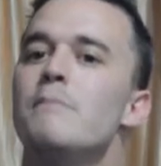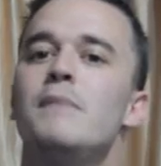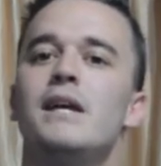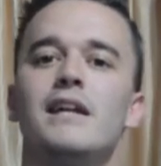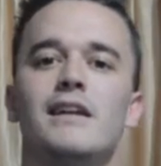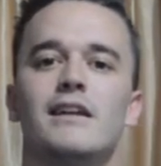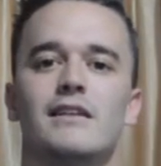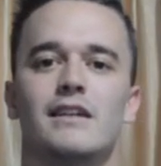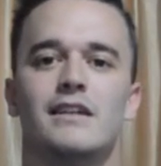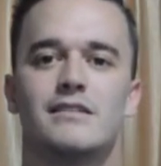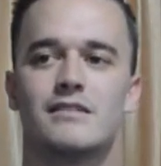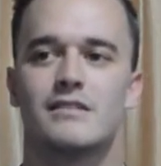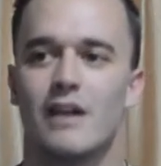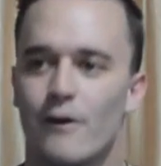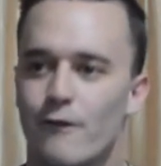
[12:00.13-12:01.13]
immediately
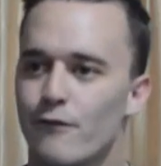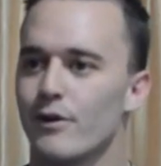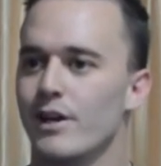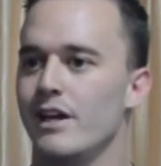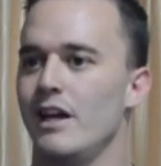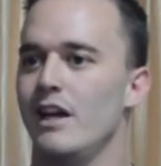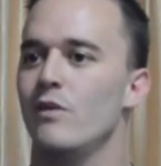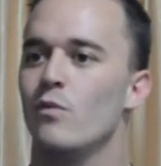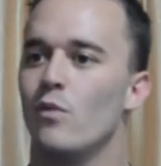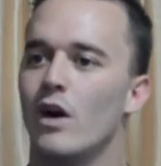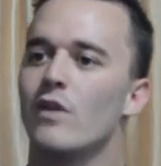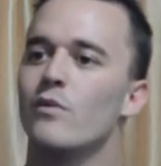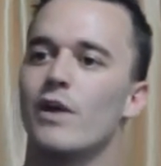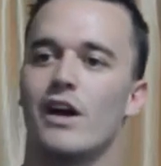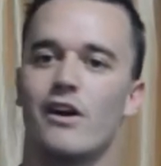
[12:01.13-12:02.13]
suffering in
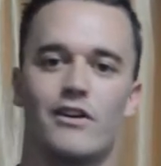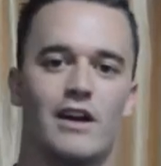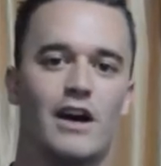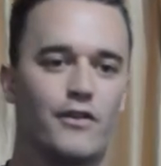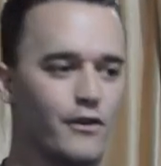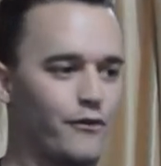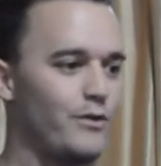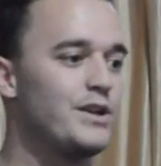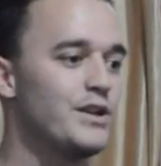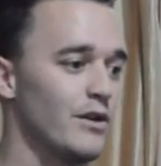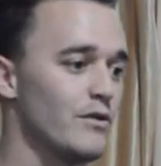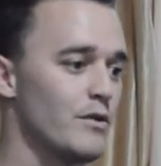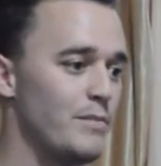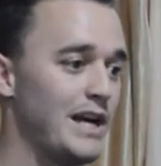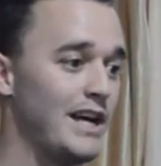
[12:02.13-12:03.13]
one way or another if we
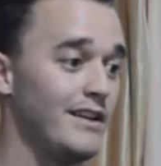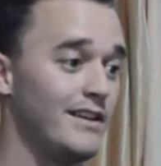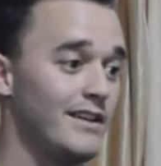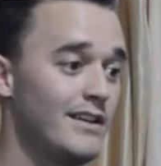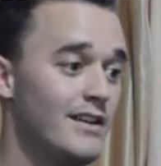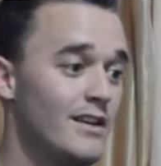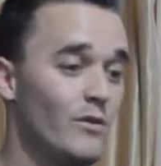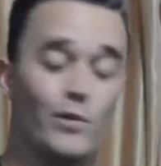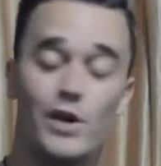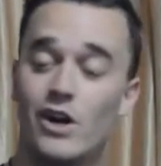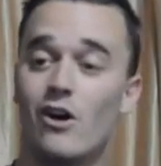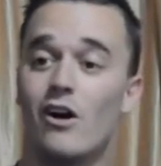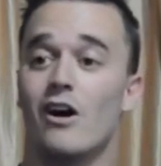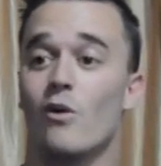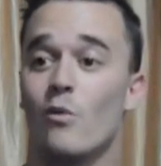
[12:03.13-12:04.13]
don't repent, we
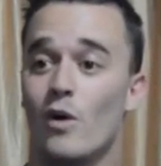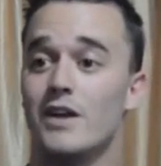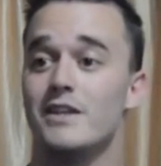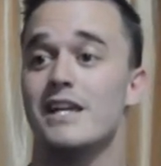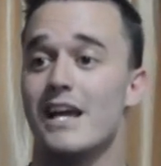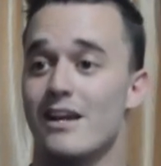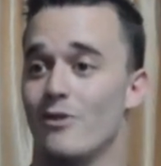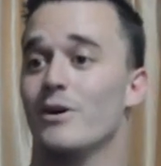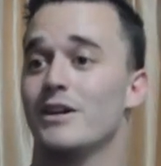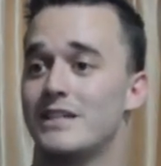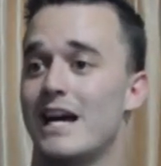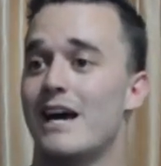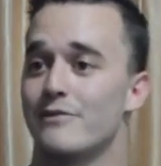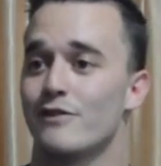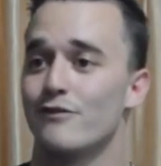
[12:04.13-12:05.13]
are one day going
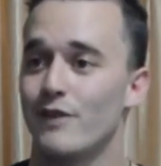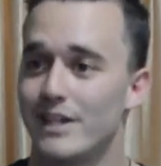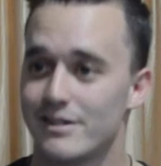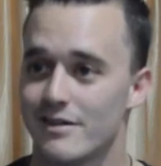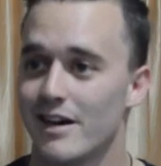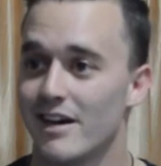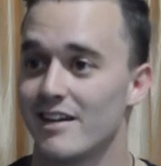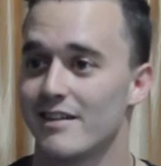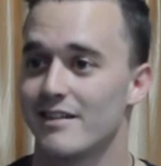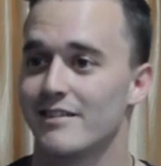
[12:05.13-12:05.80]
to have to face God.